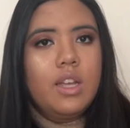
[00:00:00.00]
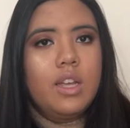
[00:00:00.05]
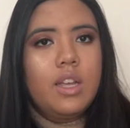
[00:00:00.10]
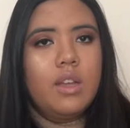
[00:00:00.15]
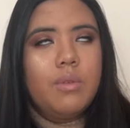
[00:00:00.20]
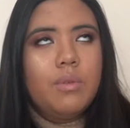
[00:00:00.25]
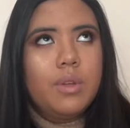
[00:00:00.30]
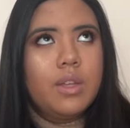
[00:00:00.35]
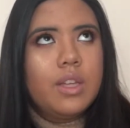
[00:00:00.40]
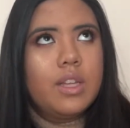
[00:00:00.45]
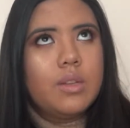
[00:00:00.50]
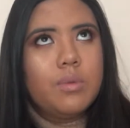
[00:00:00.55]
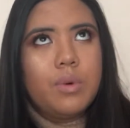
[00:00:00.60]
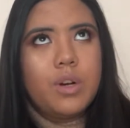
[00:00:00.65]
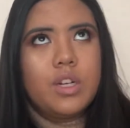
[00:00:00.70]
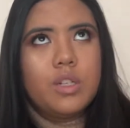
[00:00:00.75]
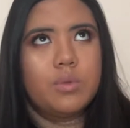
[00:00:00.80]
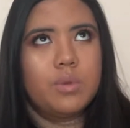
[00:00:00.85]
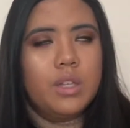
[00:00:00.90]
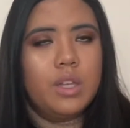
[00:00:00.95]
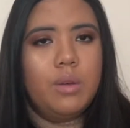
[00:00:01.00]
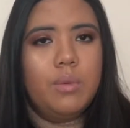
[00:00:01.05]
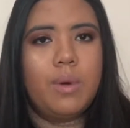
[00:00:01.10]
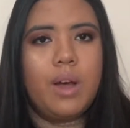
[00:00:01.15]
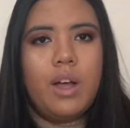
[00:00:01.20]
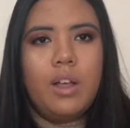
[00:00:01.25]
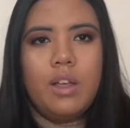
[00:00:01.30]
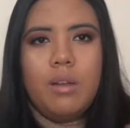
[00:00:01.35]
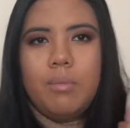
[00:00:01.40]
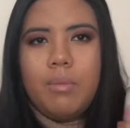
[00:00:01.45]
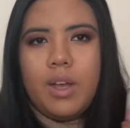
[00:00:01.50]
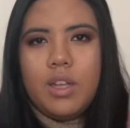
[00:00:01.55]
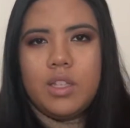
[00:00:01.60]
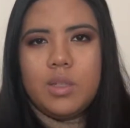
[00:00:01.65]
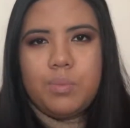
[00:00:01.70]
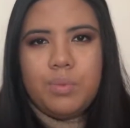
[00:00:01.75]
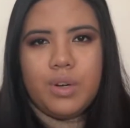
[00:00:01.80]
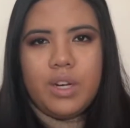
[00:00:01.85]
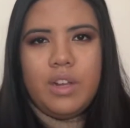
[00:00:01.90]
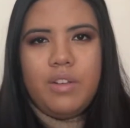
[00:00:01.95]
It works really well and melts
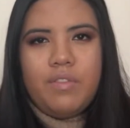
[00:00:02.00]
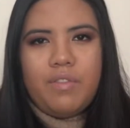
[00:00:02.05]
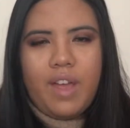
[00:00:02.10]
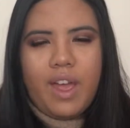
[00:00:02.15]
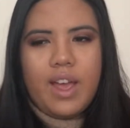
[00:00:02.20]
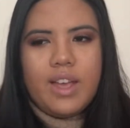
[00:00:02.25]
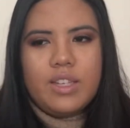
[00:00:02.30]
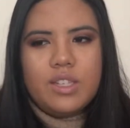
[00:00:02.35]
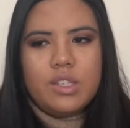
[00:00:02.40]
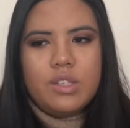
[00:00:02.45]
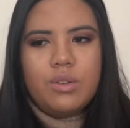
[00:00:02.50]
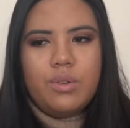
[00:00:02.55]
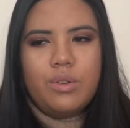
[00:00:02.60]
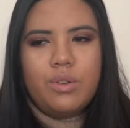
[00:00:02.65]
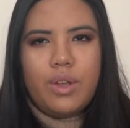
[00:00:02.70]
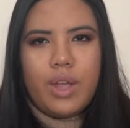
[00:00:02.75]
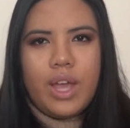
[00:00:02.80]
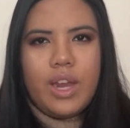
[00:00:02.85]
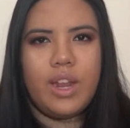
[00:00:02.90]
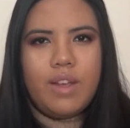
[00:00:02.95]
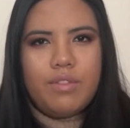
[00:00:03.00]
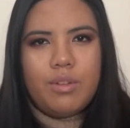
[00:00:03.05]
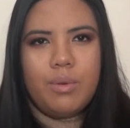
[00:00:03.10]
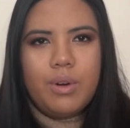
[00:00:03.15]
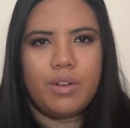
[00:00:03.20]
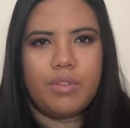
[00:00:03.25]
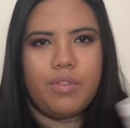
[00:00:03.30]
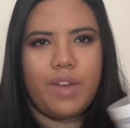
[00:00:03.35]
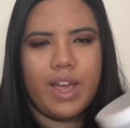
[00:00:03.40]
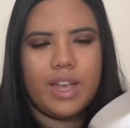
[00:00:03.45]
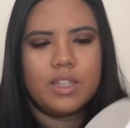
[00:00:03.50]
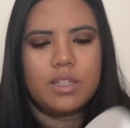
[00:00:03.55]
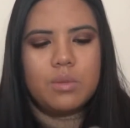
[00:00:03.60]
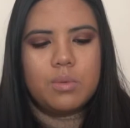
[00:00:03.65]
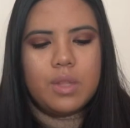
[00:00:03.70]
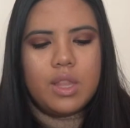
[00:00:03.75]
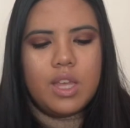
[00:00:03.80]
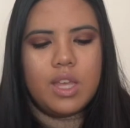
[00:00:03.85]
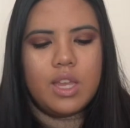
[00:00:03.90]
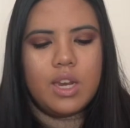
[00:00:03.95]
pretty fast, so you kind of have to work fast
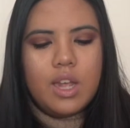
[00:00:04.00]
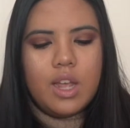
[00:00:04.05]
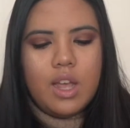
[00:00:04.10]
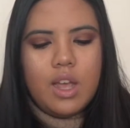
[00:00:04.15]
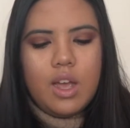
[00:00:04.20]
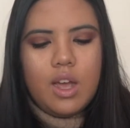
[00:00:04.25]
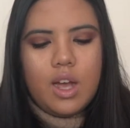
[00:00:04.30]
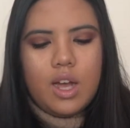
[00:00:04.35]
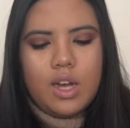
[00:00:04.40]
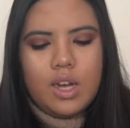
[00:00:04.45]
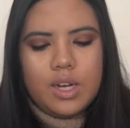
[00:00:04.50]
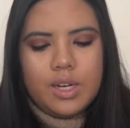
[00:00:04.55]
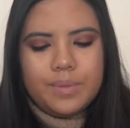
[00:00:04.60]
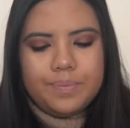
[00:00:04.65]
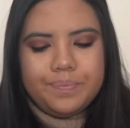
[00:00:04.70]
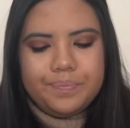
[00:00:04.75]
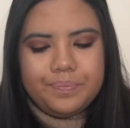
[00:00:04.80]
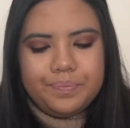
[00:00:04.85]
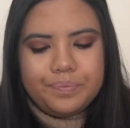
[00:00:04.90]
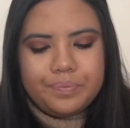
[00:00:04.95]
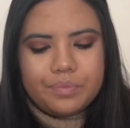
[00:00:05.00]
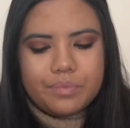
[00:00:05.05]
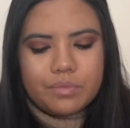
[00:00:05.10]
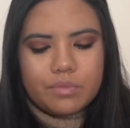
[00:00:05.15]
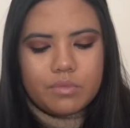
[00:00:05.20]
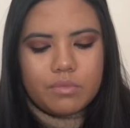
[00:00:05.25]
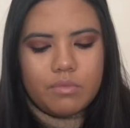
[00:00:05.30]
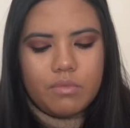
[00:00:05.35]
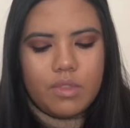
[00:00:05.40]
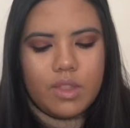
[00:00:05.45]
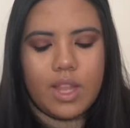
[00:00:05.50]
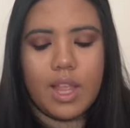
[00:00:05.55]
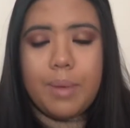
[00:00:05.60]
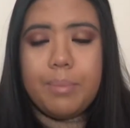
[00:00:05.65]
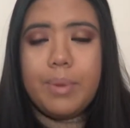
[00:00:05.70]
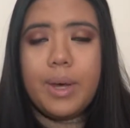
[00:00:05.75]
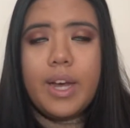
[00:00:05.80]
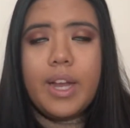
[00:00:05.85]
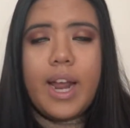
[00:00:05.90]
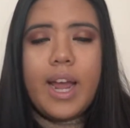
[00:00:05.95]
with it.
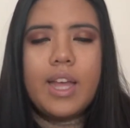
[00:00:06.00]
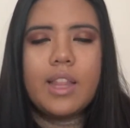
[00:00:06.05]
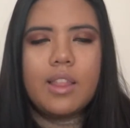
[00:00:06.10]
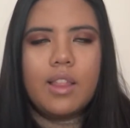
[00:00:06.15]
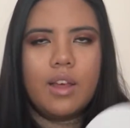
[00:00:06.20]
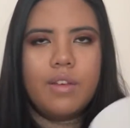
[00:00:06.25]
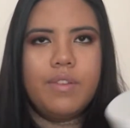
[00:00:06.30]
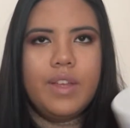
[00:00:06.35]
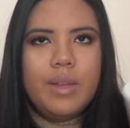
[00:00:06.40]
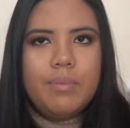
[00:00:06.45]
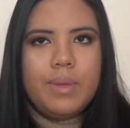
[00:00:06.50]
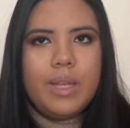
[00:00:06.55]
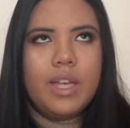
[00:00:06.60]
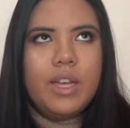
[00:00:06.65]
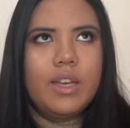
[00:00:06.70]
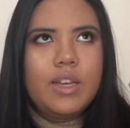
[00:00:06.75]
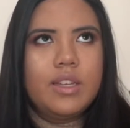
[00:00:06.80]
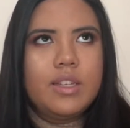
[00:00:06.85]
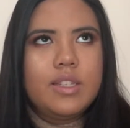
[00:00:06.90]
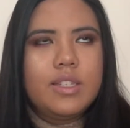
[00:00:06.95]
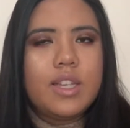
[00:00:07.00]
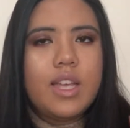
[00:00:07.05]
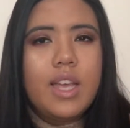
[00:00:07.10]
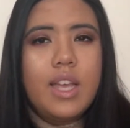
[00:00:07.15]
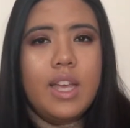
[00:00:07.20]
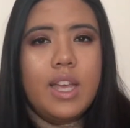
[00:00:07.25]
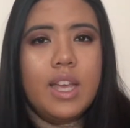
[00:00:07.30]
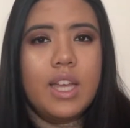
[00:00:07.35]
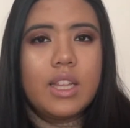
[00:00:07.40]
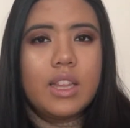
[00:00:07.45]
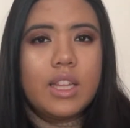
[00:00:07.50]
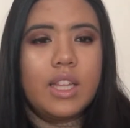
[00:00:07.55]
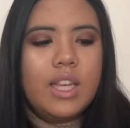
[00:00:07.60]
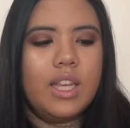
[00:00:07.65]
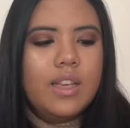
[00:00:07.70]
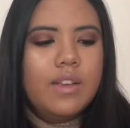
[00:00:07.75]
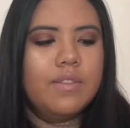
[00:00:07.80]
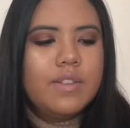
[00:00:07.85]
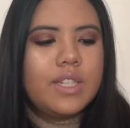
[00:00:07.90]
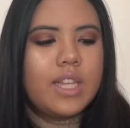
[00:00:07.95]
But I love it because it
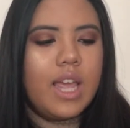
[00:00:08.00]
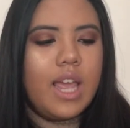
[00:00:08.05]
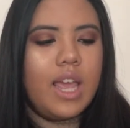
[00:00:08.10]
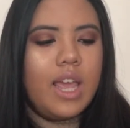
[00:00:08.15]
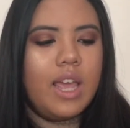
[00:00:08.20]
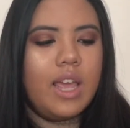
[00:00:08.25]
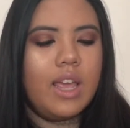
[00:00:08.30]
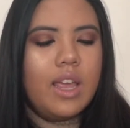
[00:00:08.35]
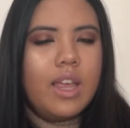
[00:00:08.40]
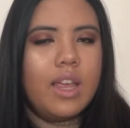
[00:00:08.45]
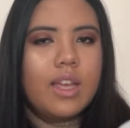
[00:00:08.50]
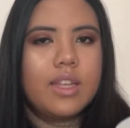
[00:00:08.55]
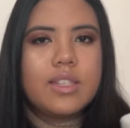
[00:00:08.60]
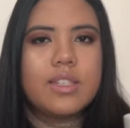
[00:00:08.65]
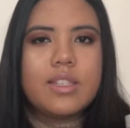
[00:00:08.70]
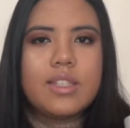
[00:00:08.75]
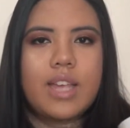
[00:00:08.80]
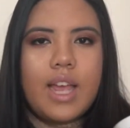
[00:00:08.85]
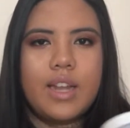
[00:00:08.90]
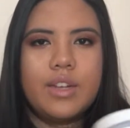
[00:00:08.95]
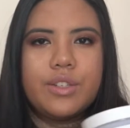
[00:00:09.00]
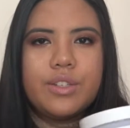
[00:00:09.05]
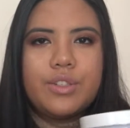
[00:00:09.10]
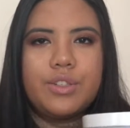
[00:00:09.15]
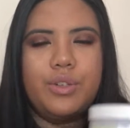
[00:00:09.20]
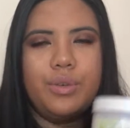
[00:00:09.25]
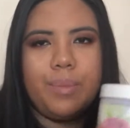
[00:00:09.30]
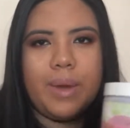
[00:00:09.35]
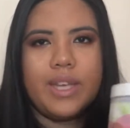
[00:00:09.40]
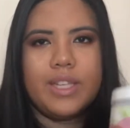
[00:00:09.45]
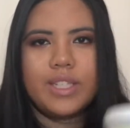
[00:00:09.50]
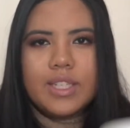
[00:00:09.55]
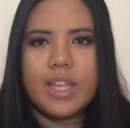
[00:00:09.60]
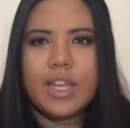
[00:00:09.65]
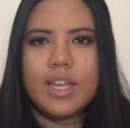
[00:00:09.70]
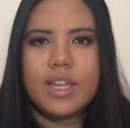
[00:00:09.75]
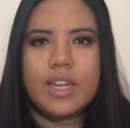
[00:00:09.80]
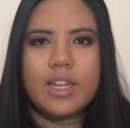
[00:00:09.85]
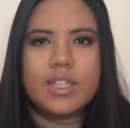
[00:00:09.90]
leaves a scent to my skin.